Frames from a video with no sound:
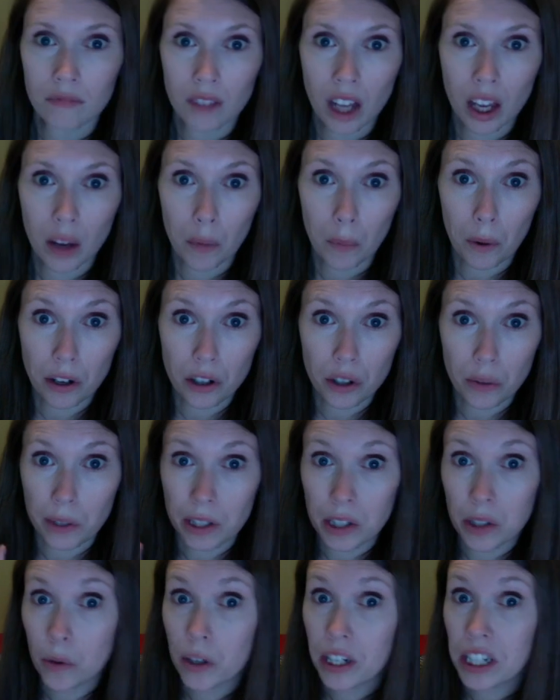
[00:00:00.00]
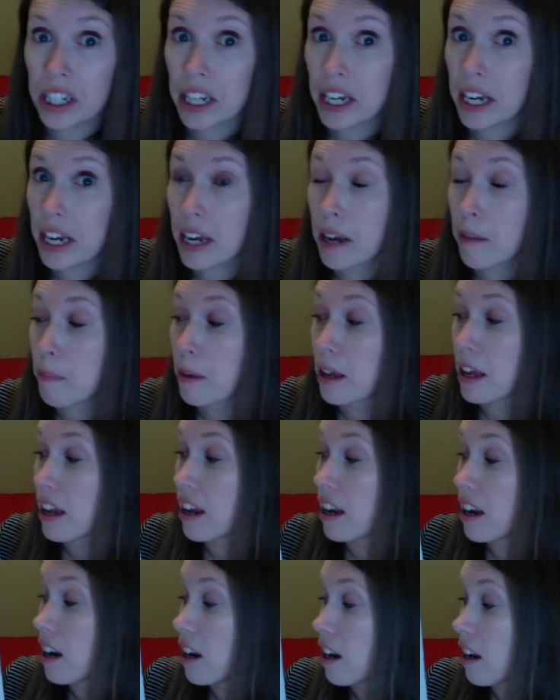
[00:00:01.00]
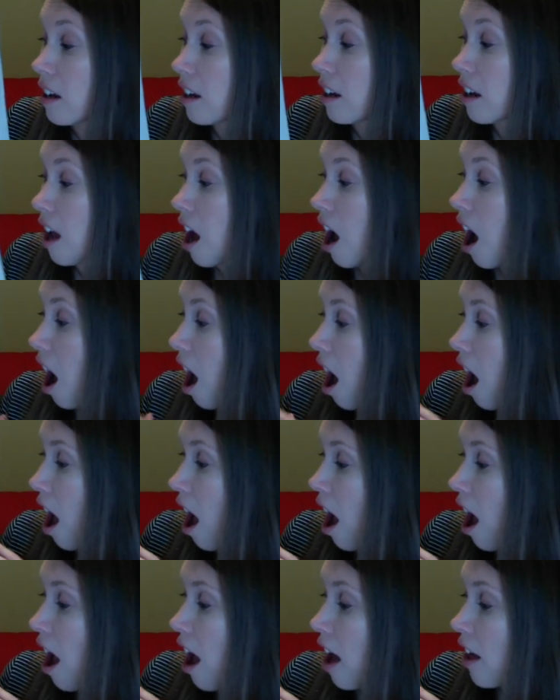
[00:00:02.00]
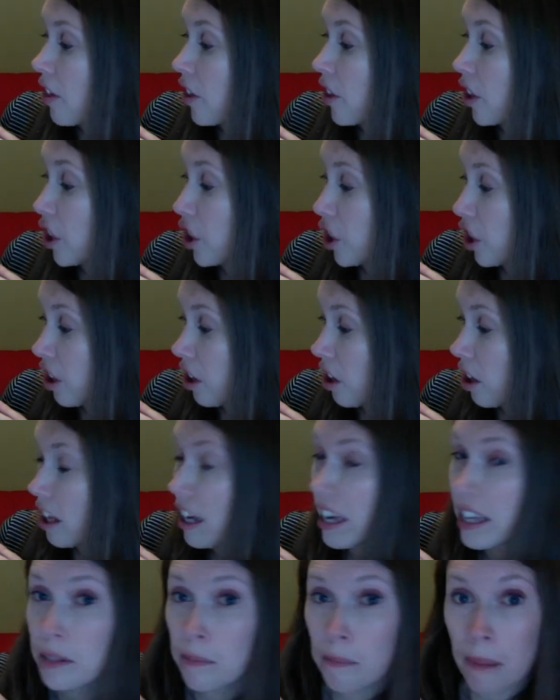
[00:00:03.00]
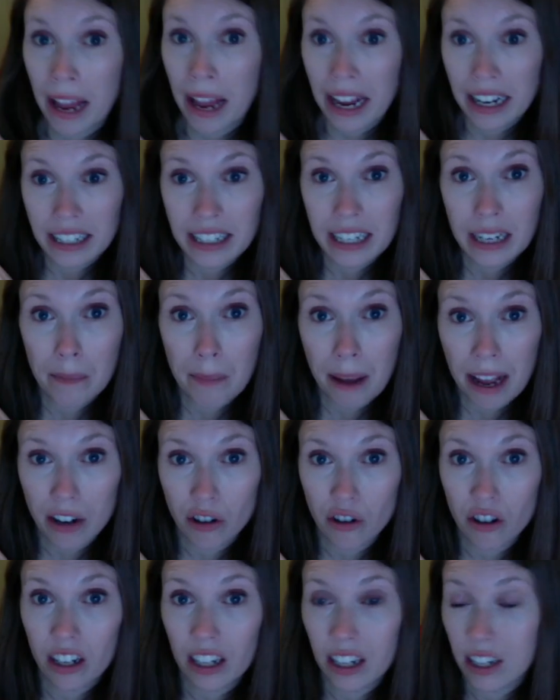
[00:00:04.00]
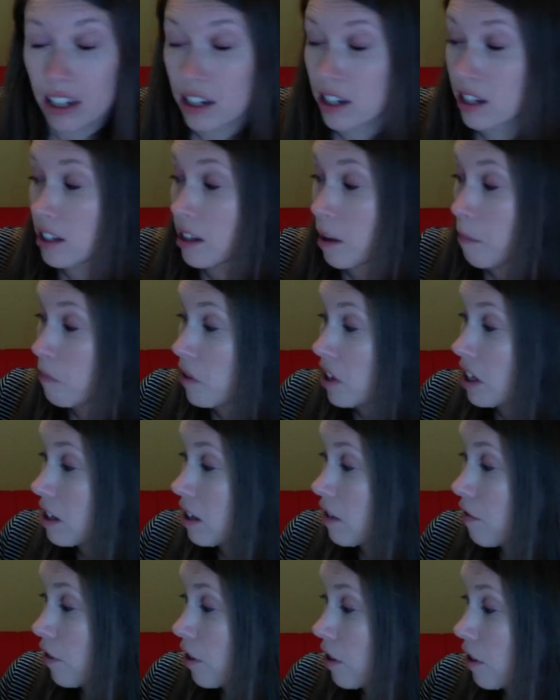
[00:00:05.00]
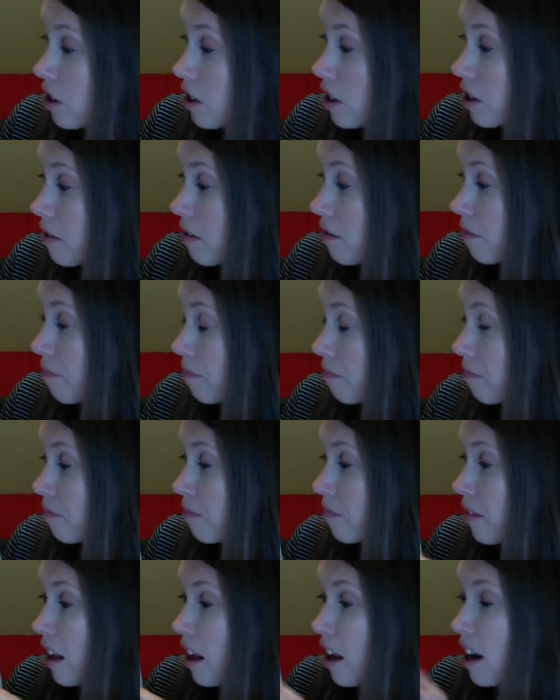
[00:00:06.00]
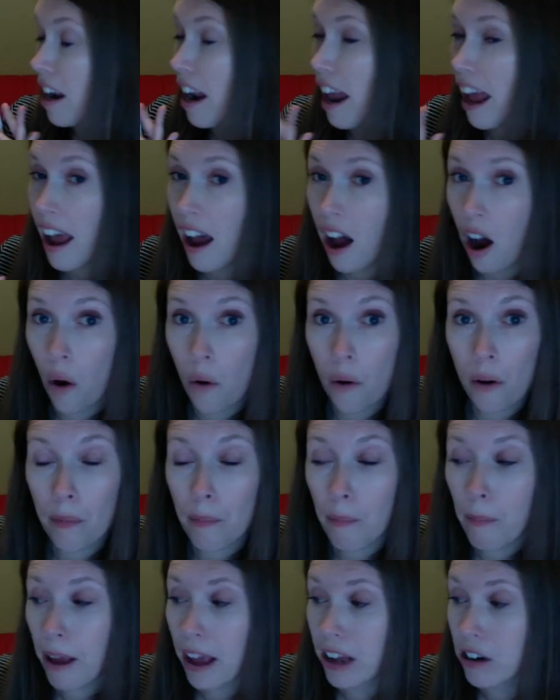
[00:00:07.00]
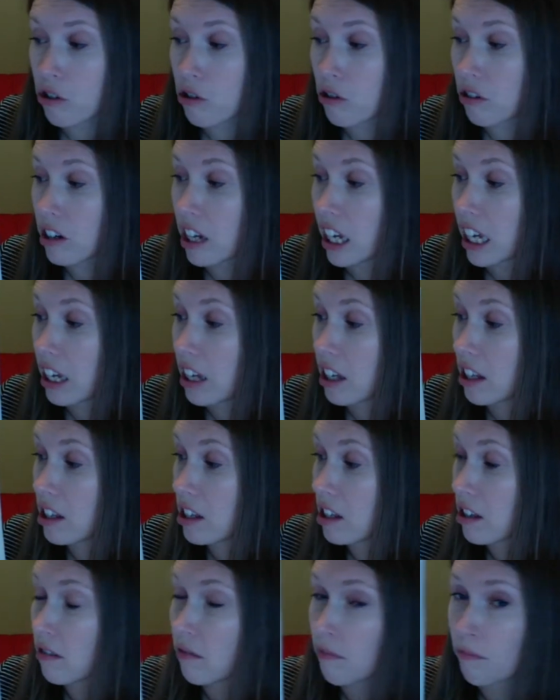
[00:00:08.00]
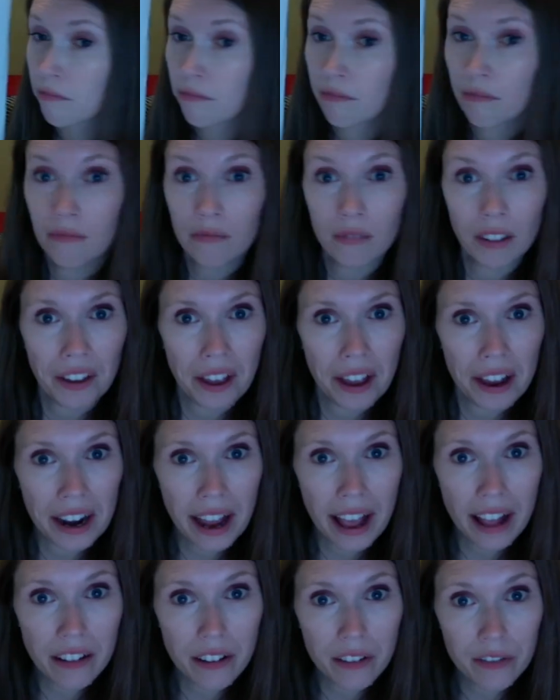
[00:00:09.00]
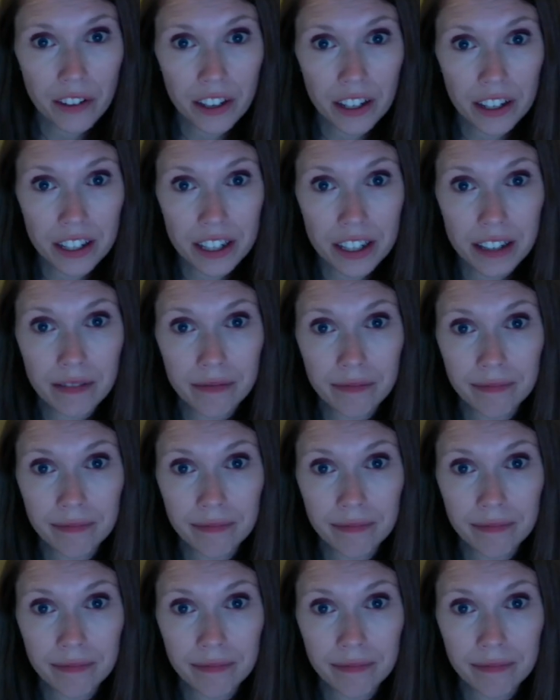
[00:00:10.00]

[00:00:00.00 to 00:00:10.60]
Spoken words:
I wonder what's going to happen. The girl is painting Petra into something different. And now Petra is an elephant.